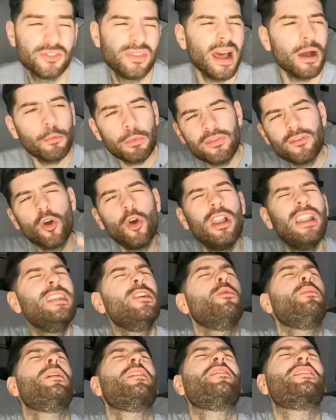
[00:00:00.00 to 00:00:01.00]
So now we've got a
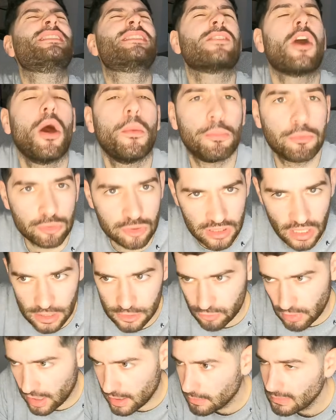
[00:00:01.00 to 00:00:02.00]
little bit of a sample
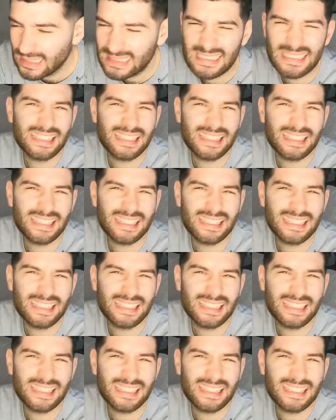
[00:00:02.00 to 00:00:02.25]
size, right?